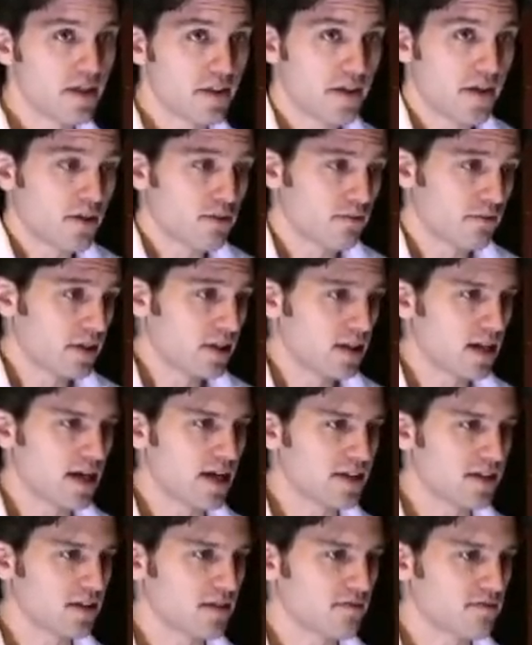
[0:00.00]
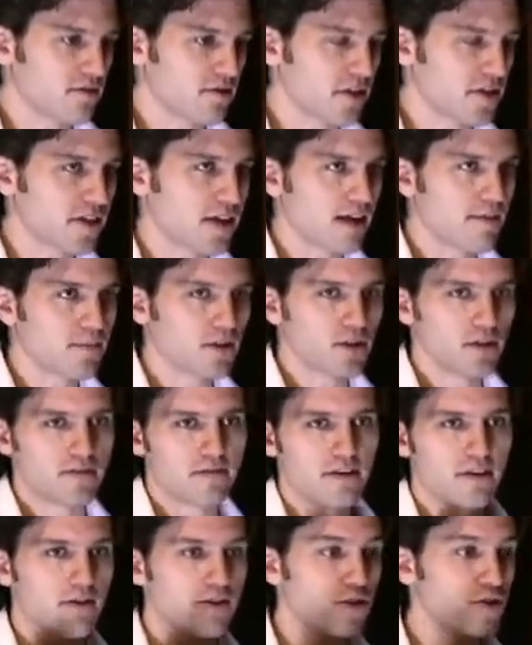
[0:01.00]
They're realizing, for example,
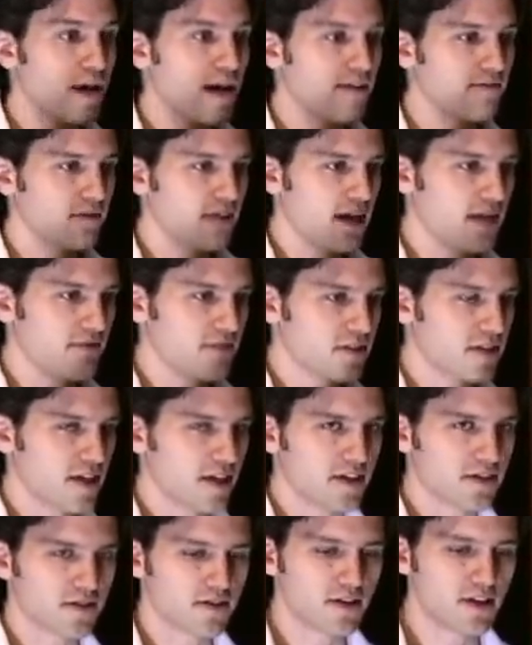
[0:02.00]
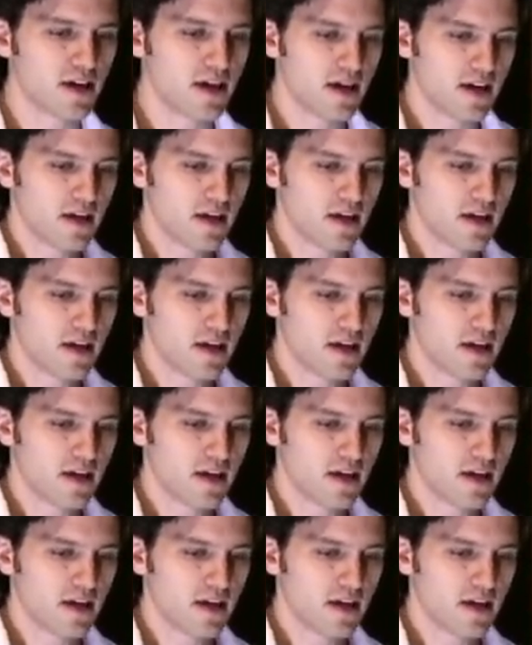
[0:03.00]
if they're a travel advertiser,